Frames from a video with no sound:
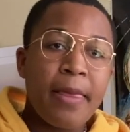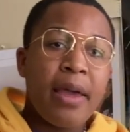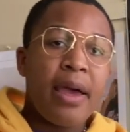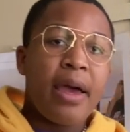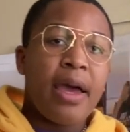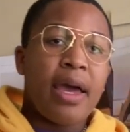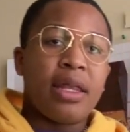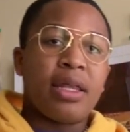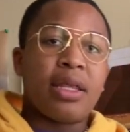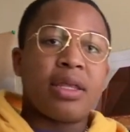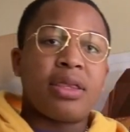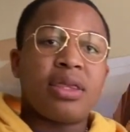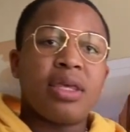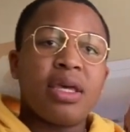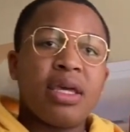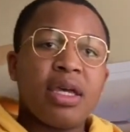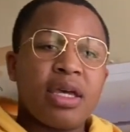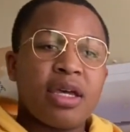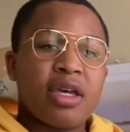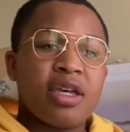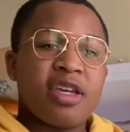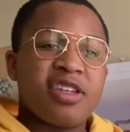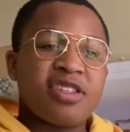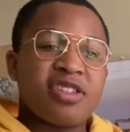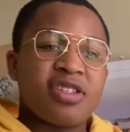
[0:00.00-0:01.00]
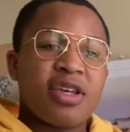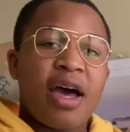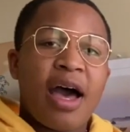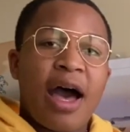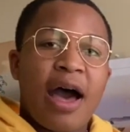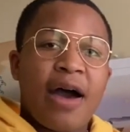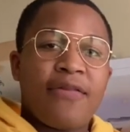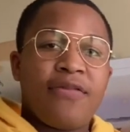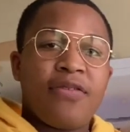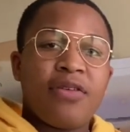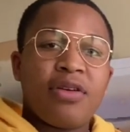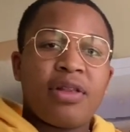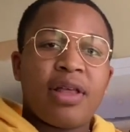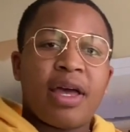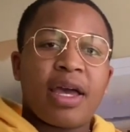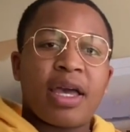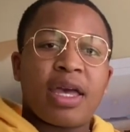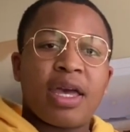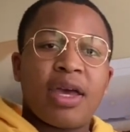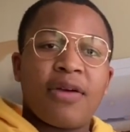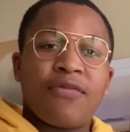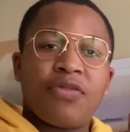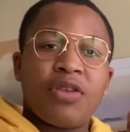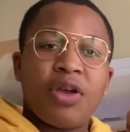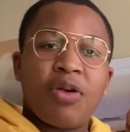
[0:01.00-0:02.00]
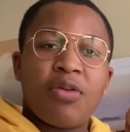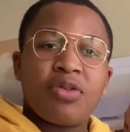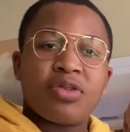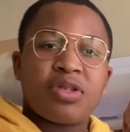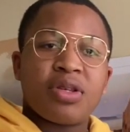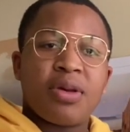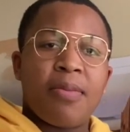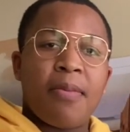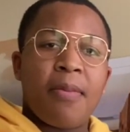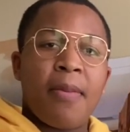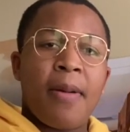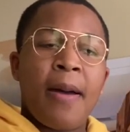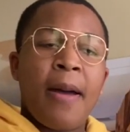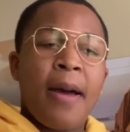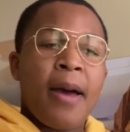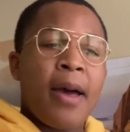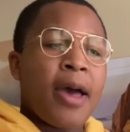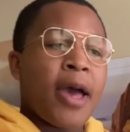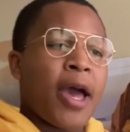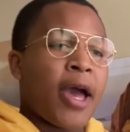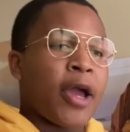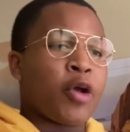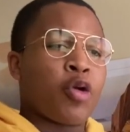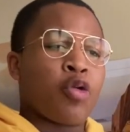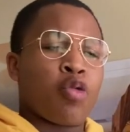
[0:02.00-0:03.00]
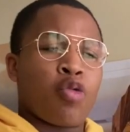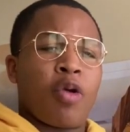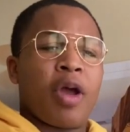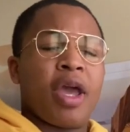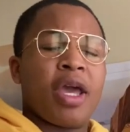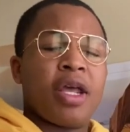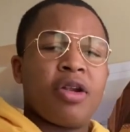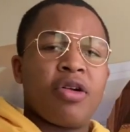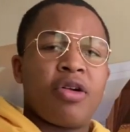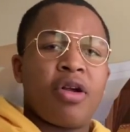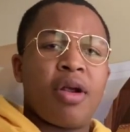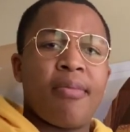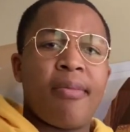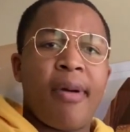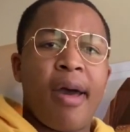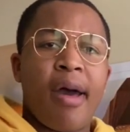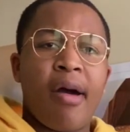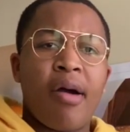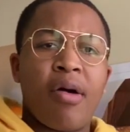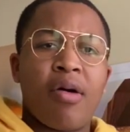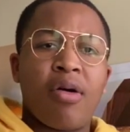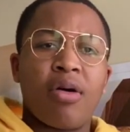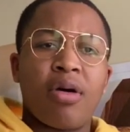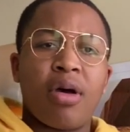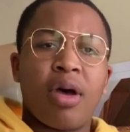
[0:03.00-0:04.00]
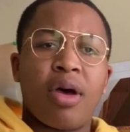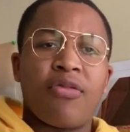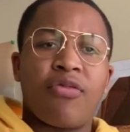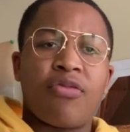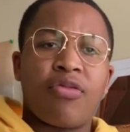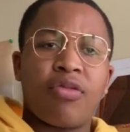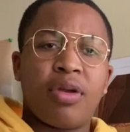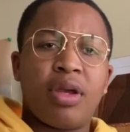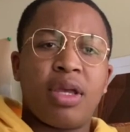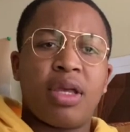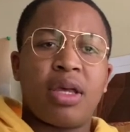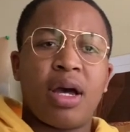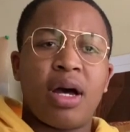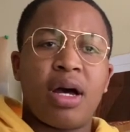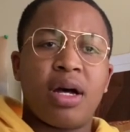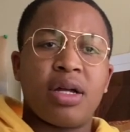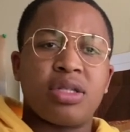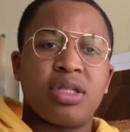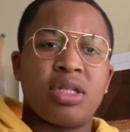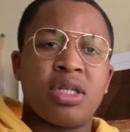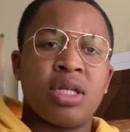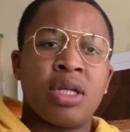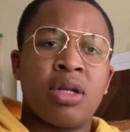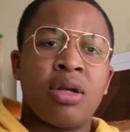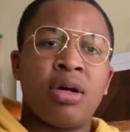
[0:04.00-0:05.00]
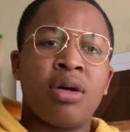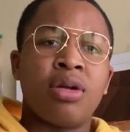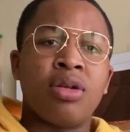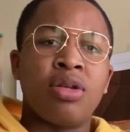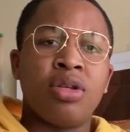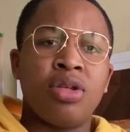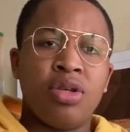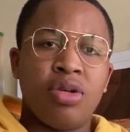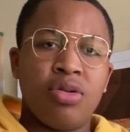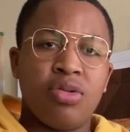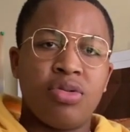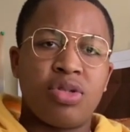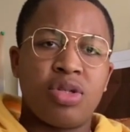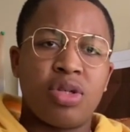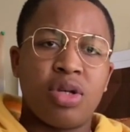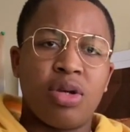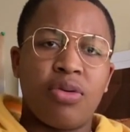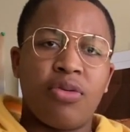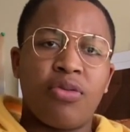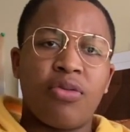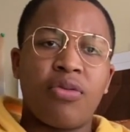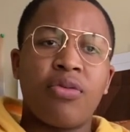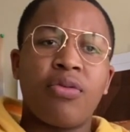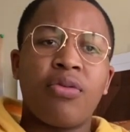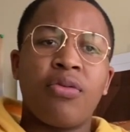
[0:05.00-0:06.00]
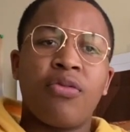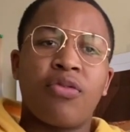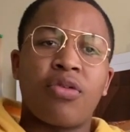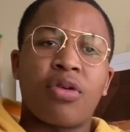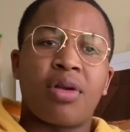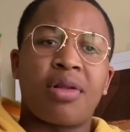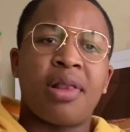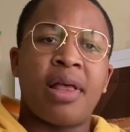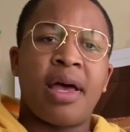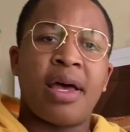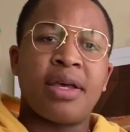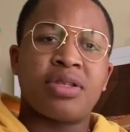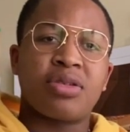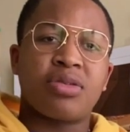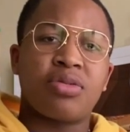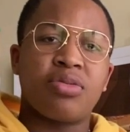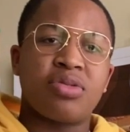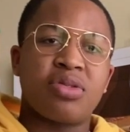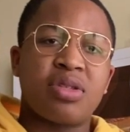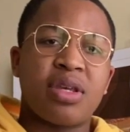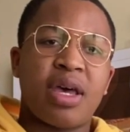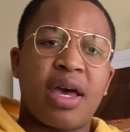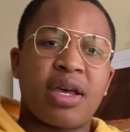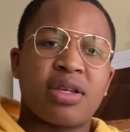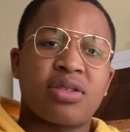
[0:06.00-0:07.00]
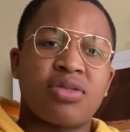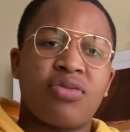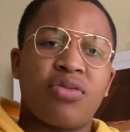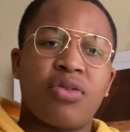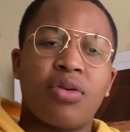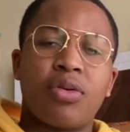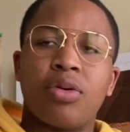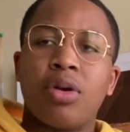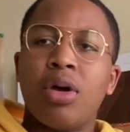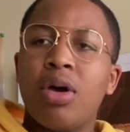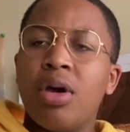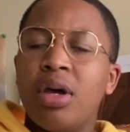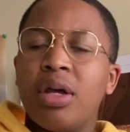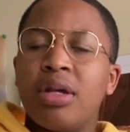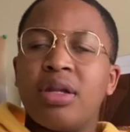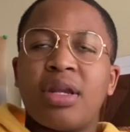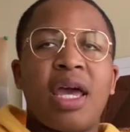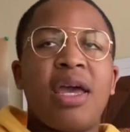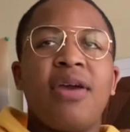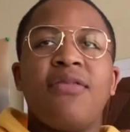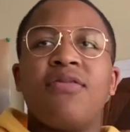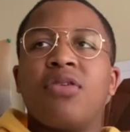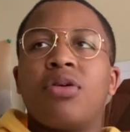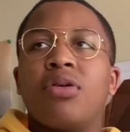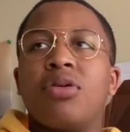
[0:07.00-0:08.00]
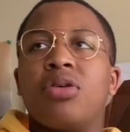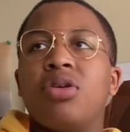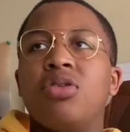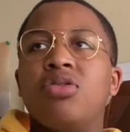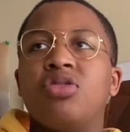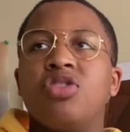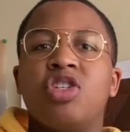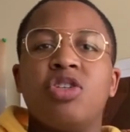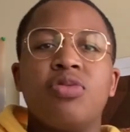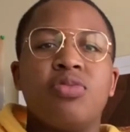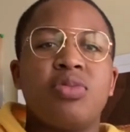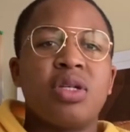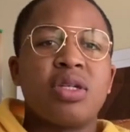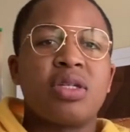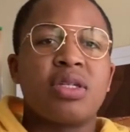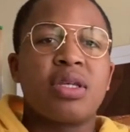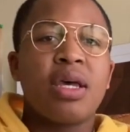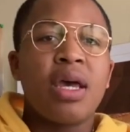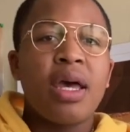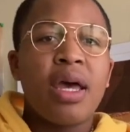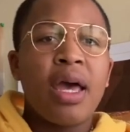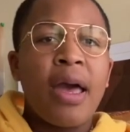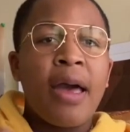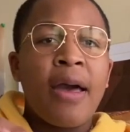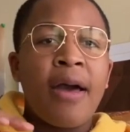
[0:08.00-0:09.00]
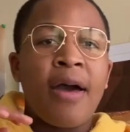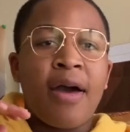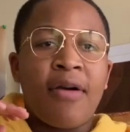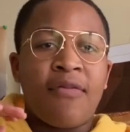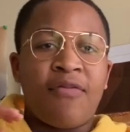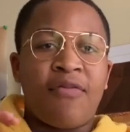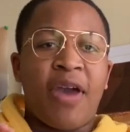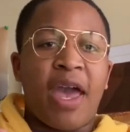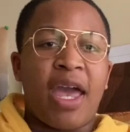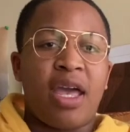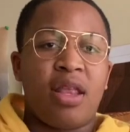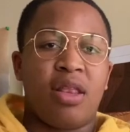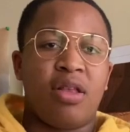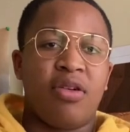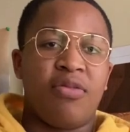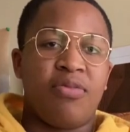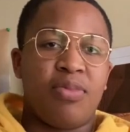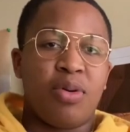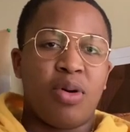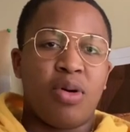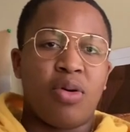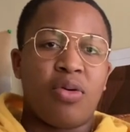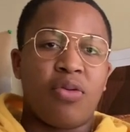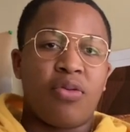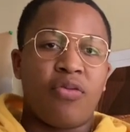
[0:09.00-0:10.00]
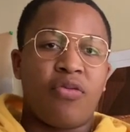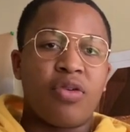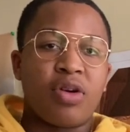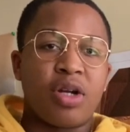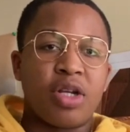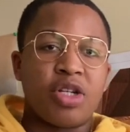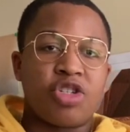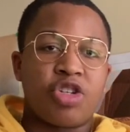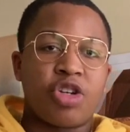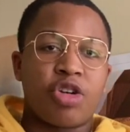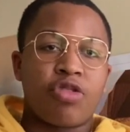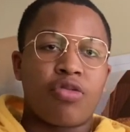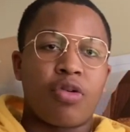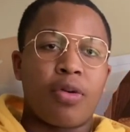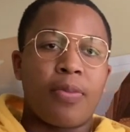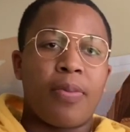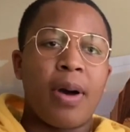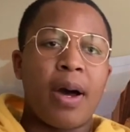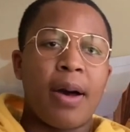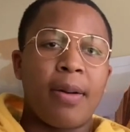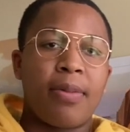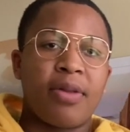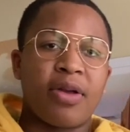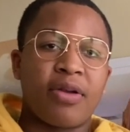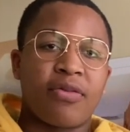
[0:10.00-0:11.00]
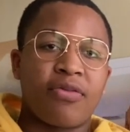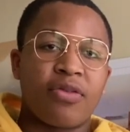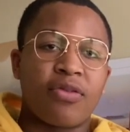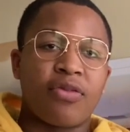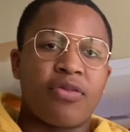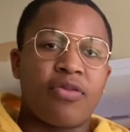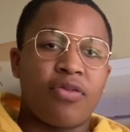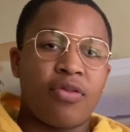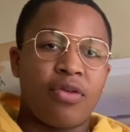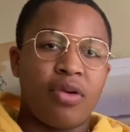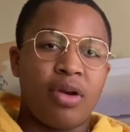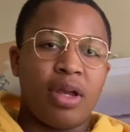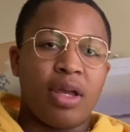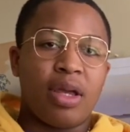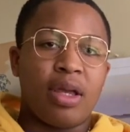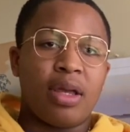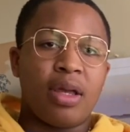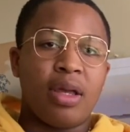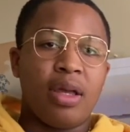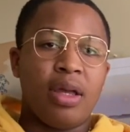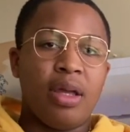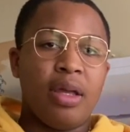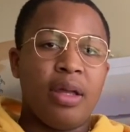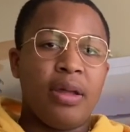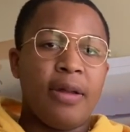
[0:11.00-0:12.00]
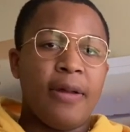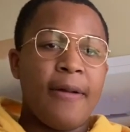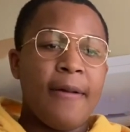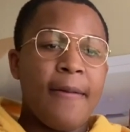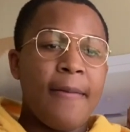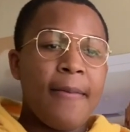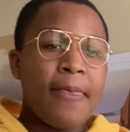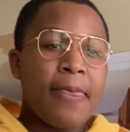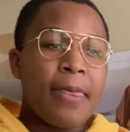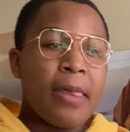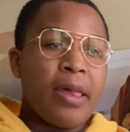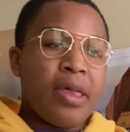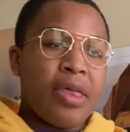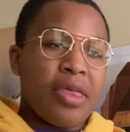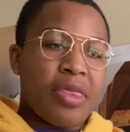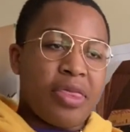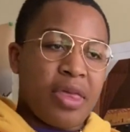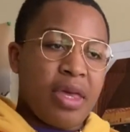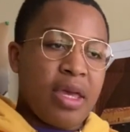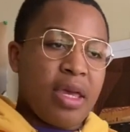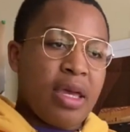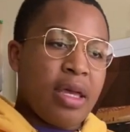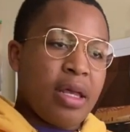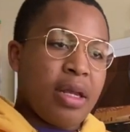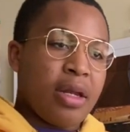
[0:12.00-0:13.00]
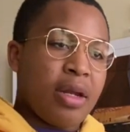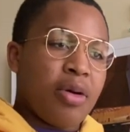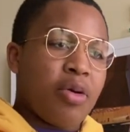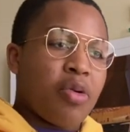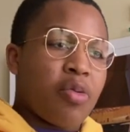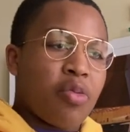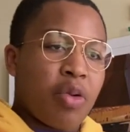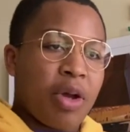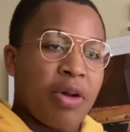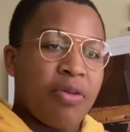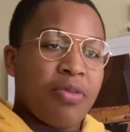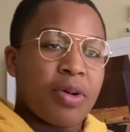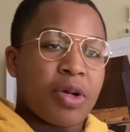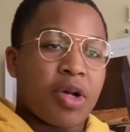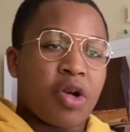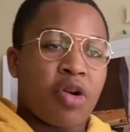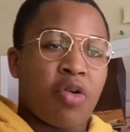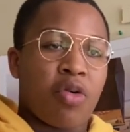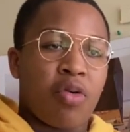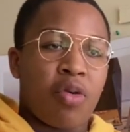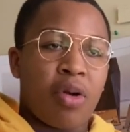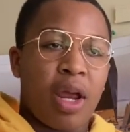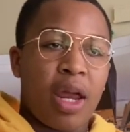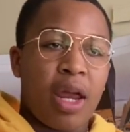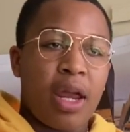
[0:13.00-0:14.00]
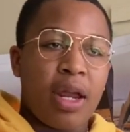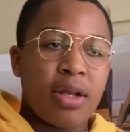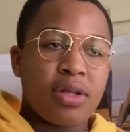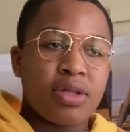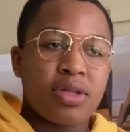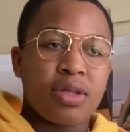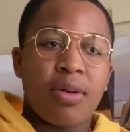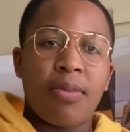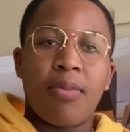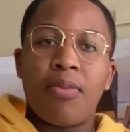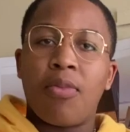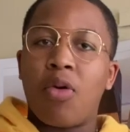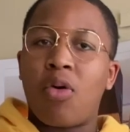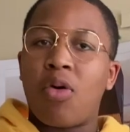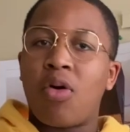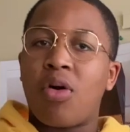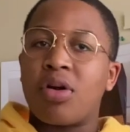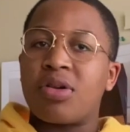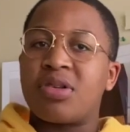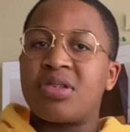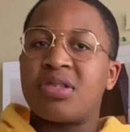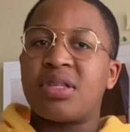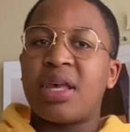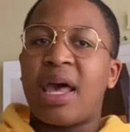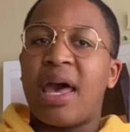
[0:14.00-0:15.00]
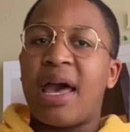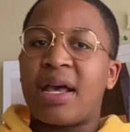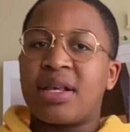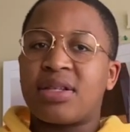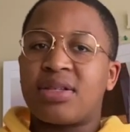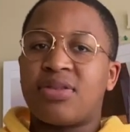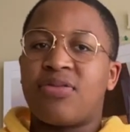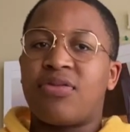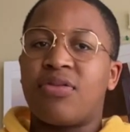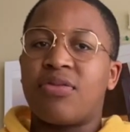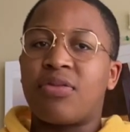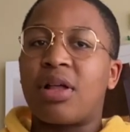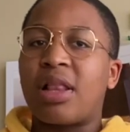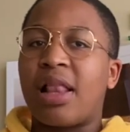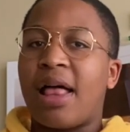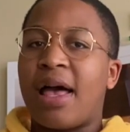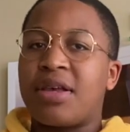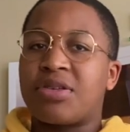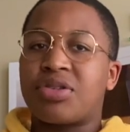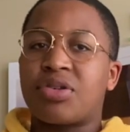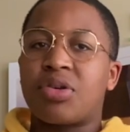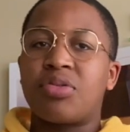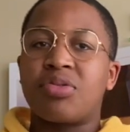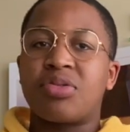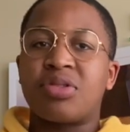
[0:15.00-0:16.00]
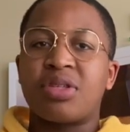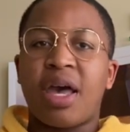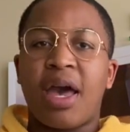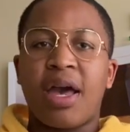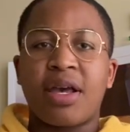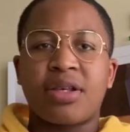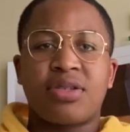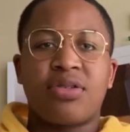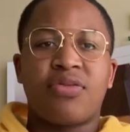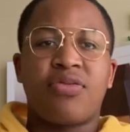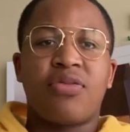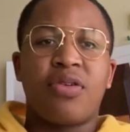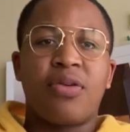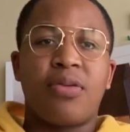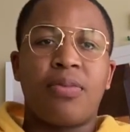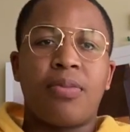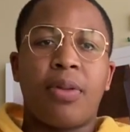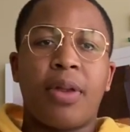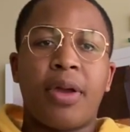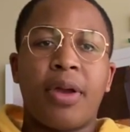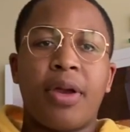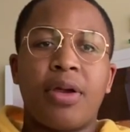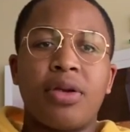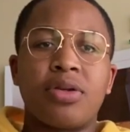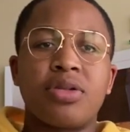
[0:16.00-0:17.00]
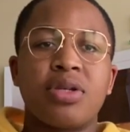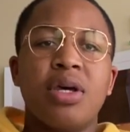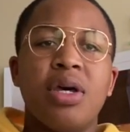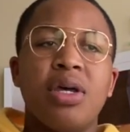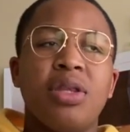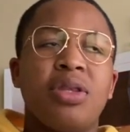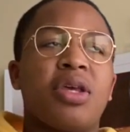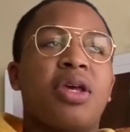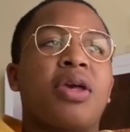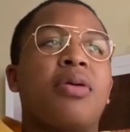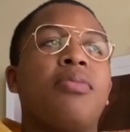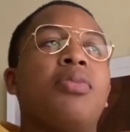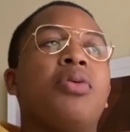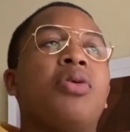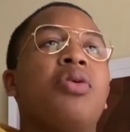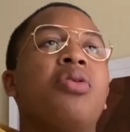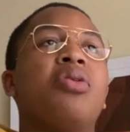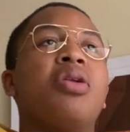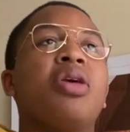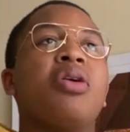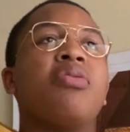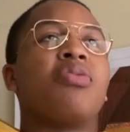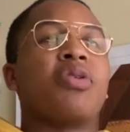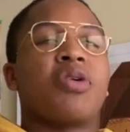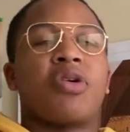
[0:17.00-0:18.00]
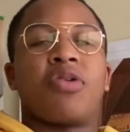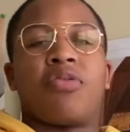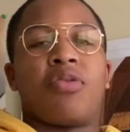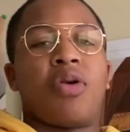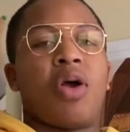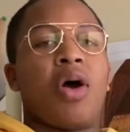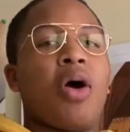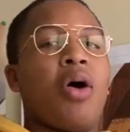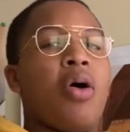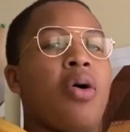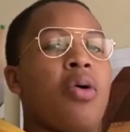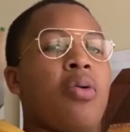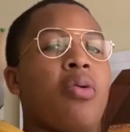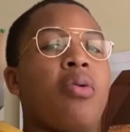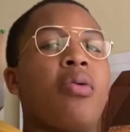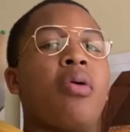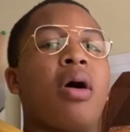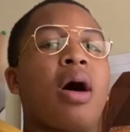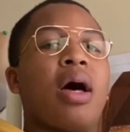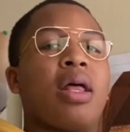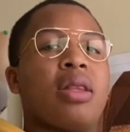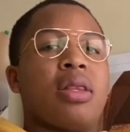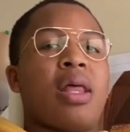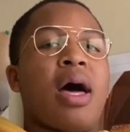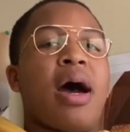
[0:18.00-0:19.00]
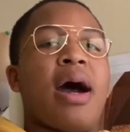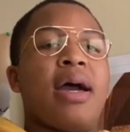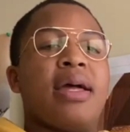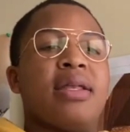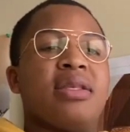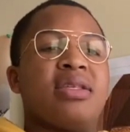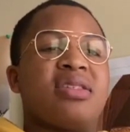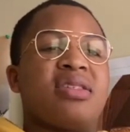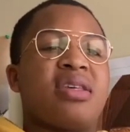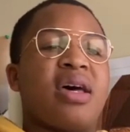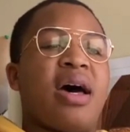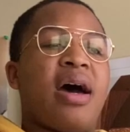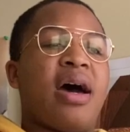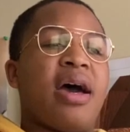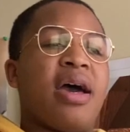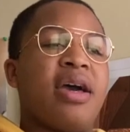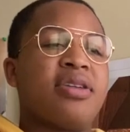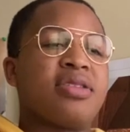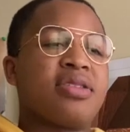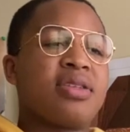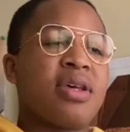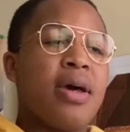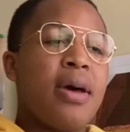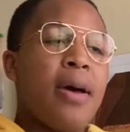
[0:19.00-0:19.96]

And the thing is, I feel like if there was a greater amount of free content on YouTube for classical saxophone, not even on YouTube, just available for the general public for free, then we would create more classical saxophone players. The community would grow a lot in size.